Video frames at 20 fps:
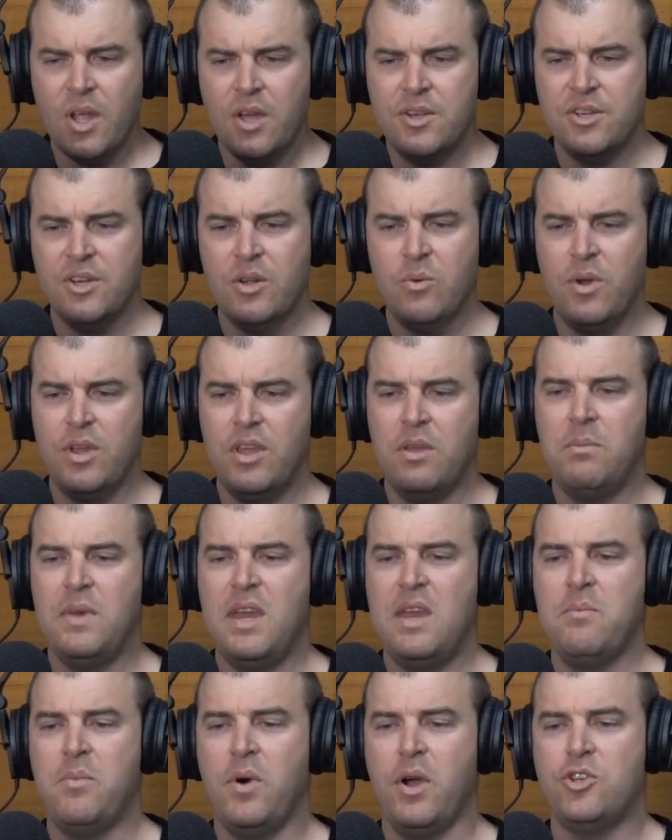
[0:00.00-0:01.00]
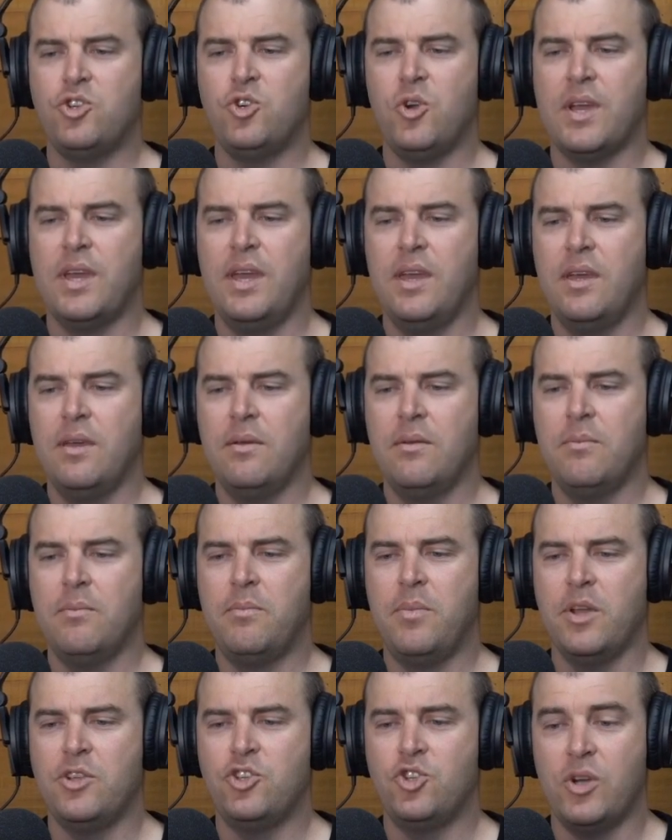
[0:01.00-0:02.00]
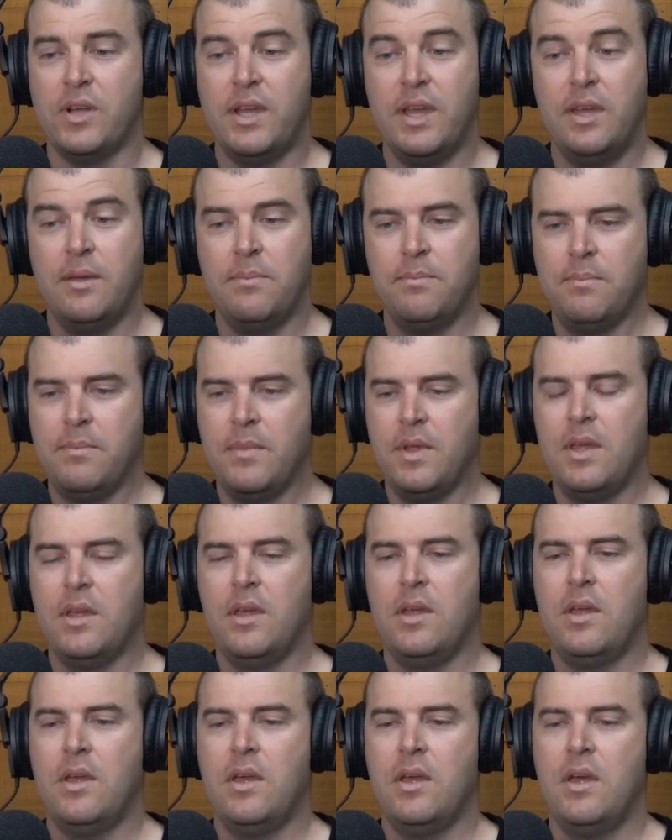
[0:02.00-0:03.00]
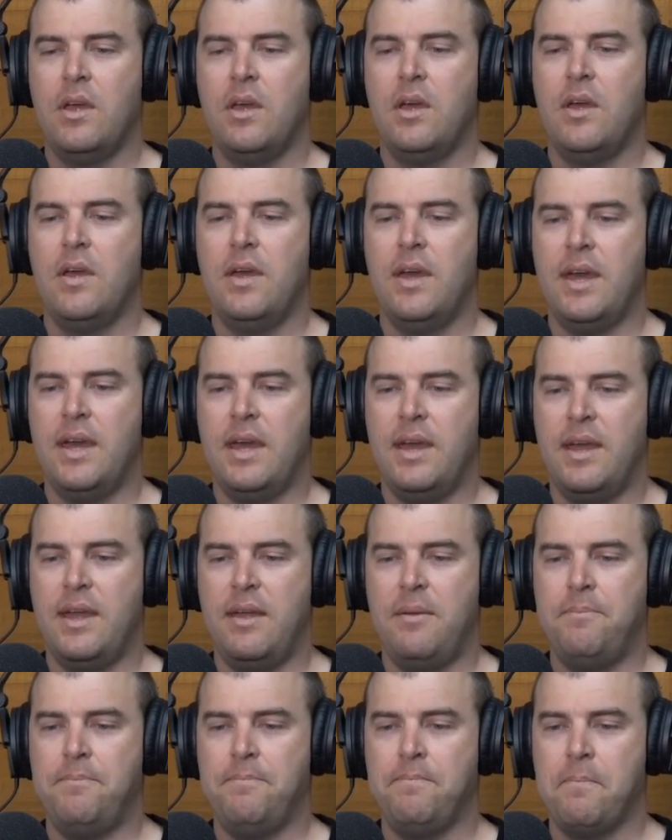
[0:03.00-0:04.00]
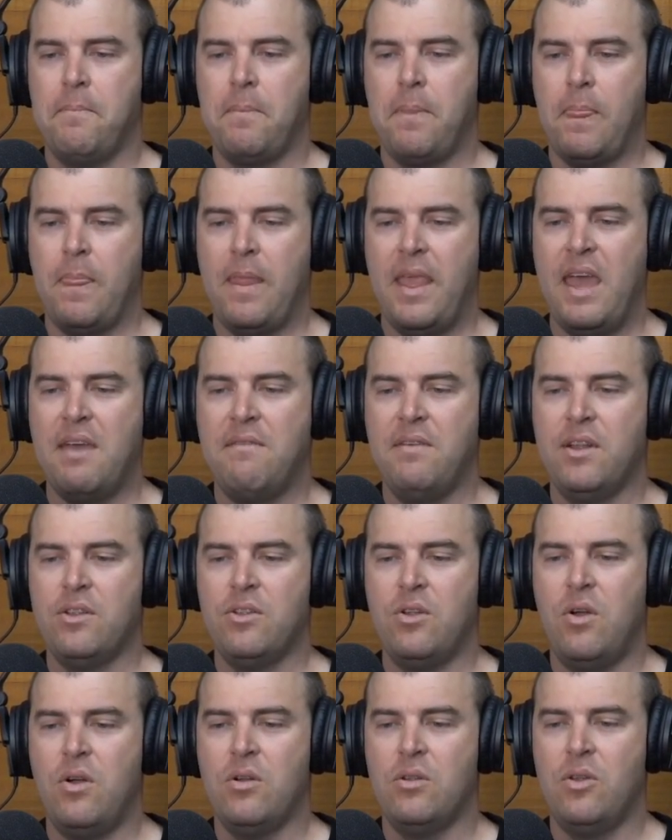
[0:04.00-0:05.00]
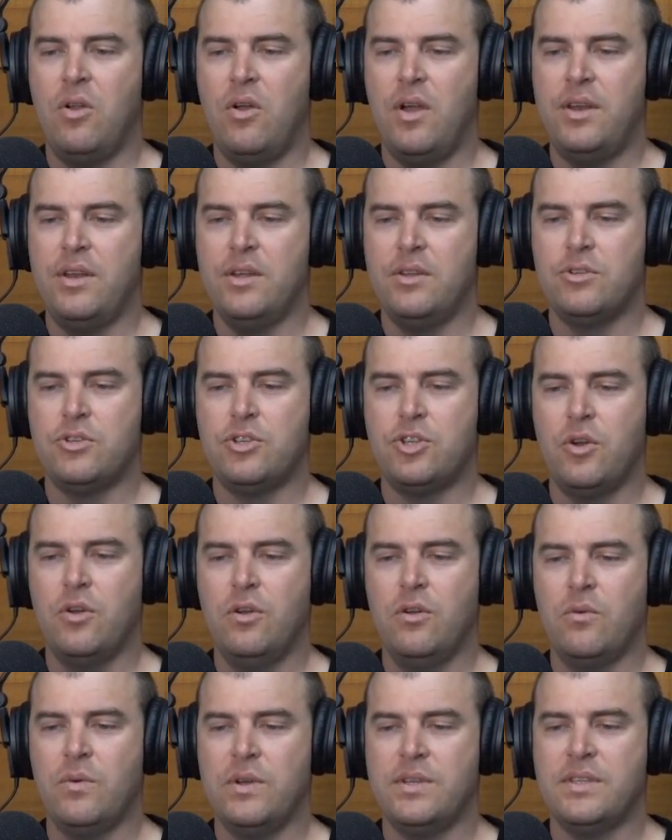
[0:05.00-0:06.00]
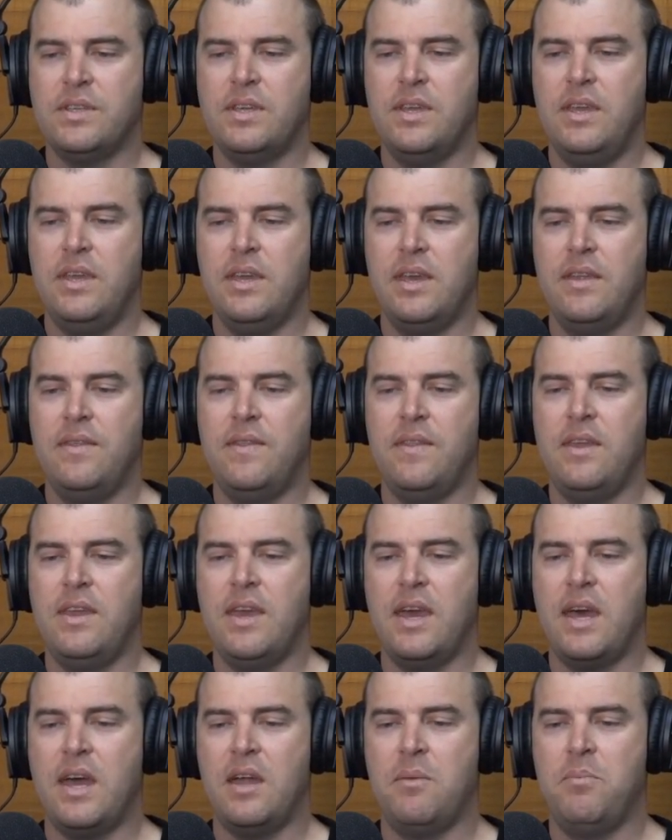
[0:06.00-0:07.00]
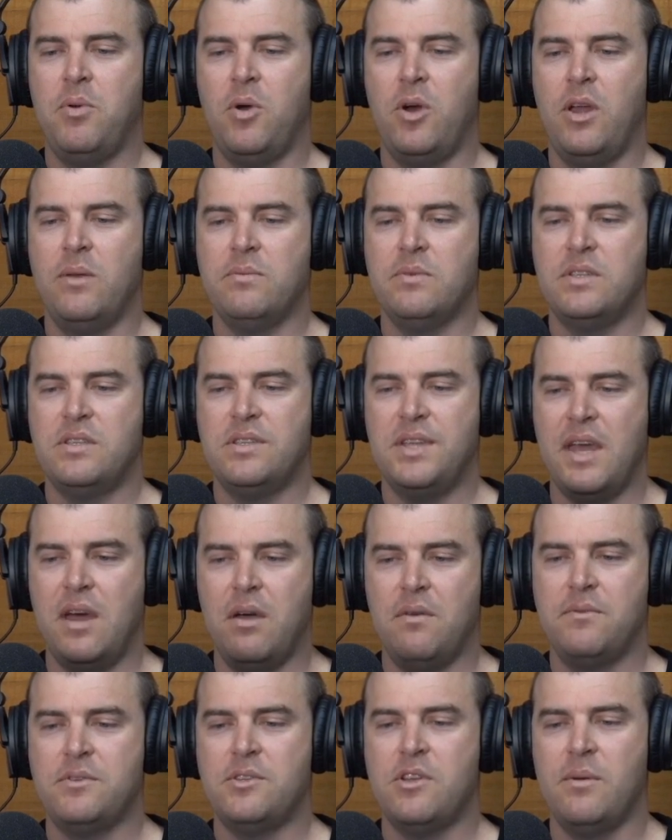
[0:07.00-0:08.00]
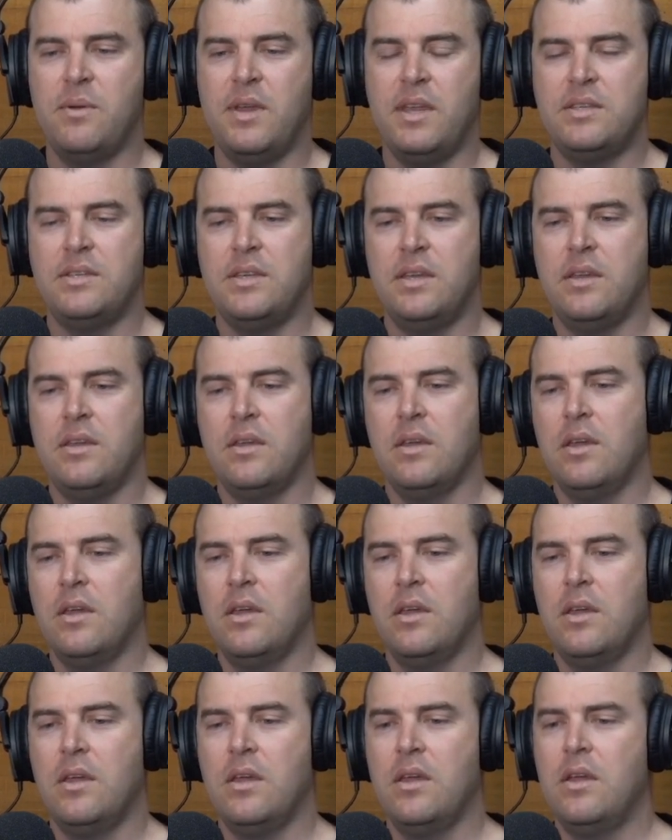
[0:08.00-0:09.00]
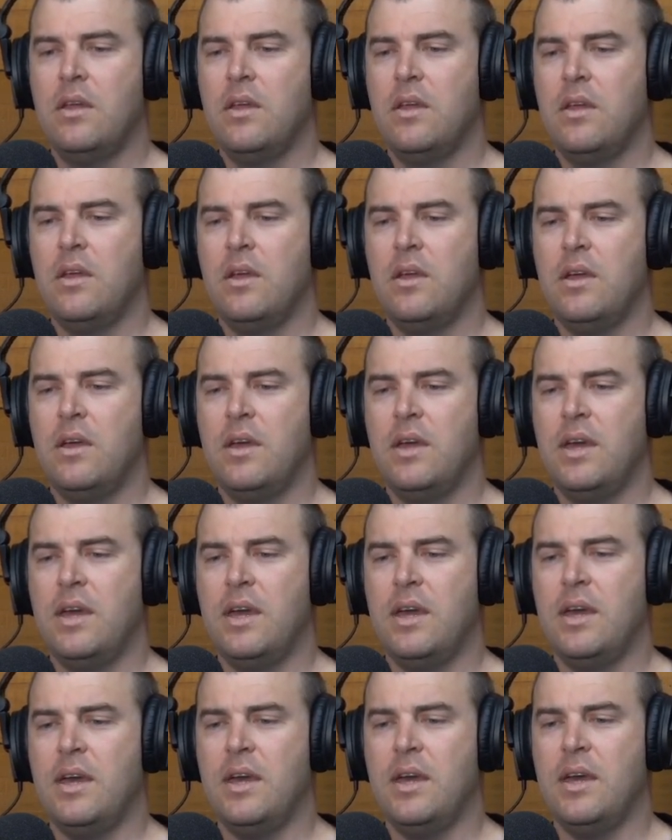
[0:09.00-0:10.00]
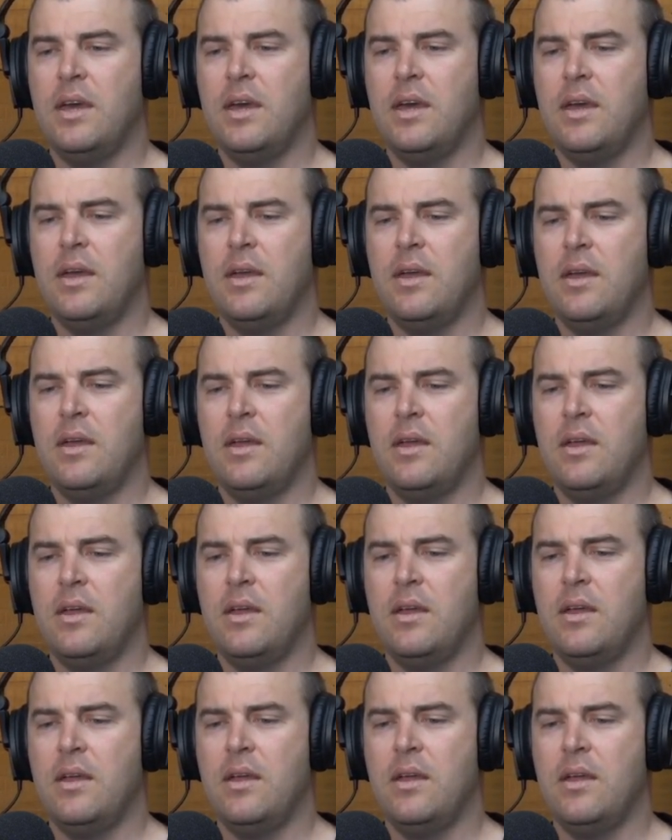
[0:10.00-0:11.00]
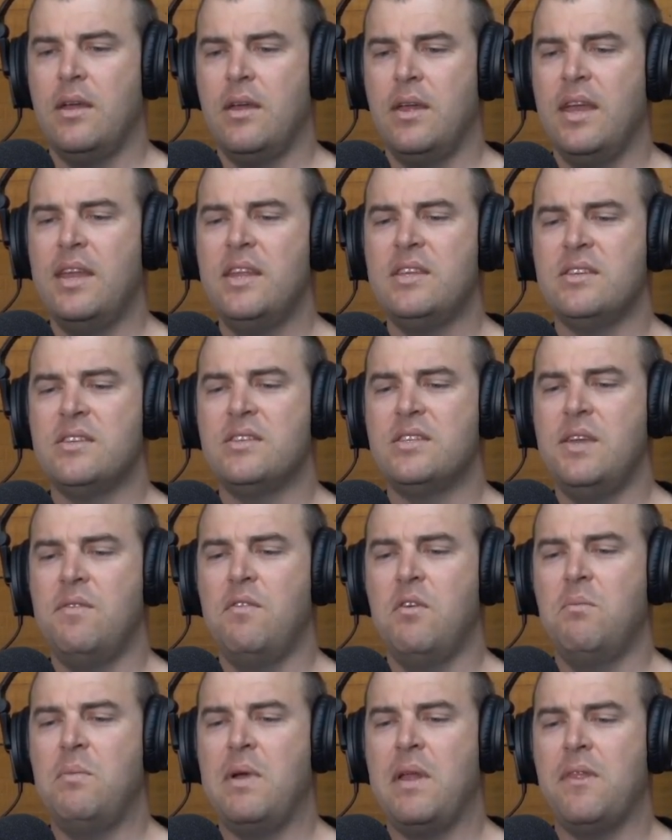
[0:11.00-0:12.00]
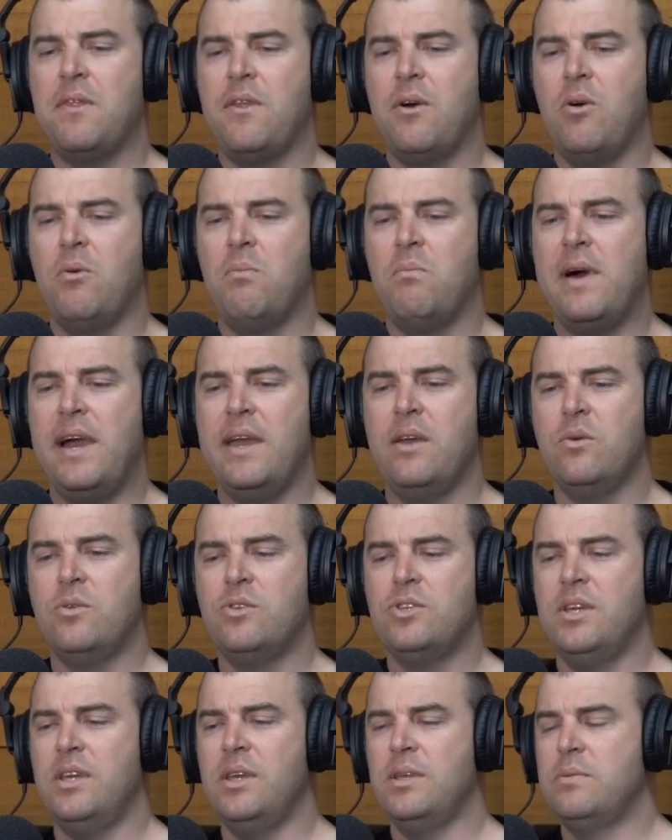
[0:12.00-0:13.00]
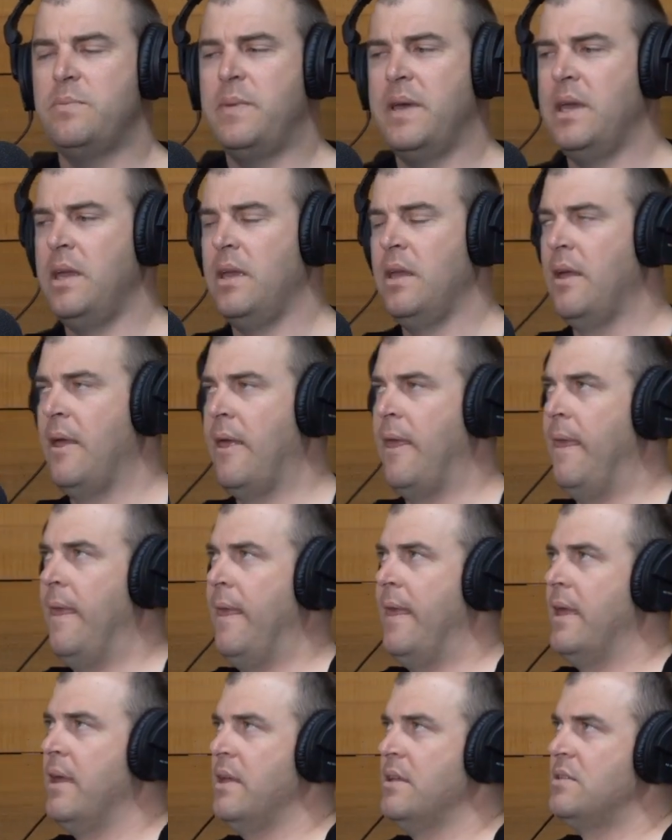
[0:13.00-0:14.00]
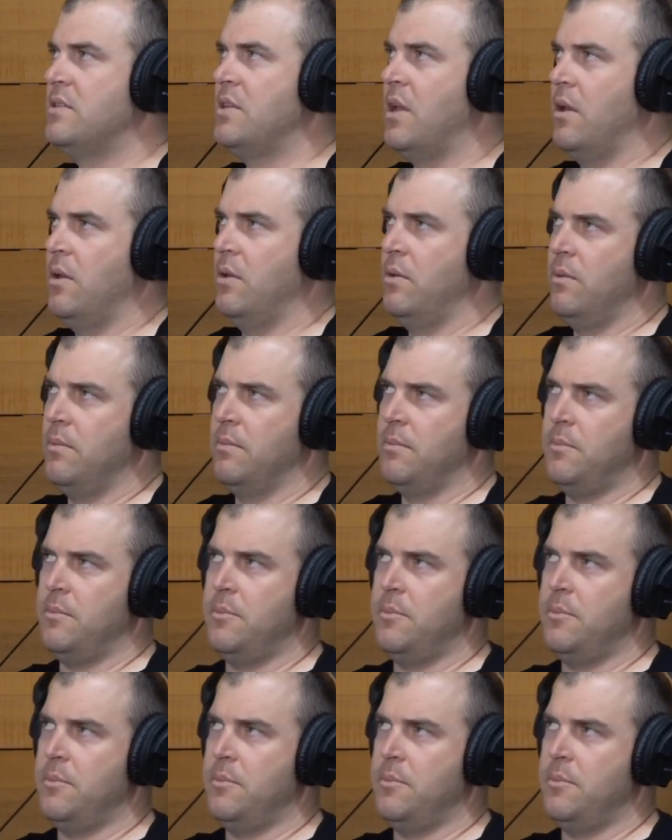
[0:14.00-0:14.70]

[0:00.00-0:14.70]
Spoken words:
don't know what you mean by tricking him. Having long line is too risky in the yard by himself, so I'm guessing, and he's a 7-month-old male GSP. So,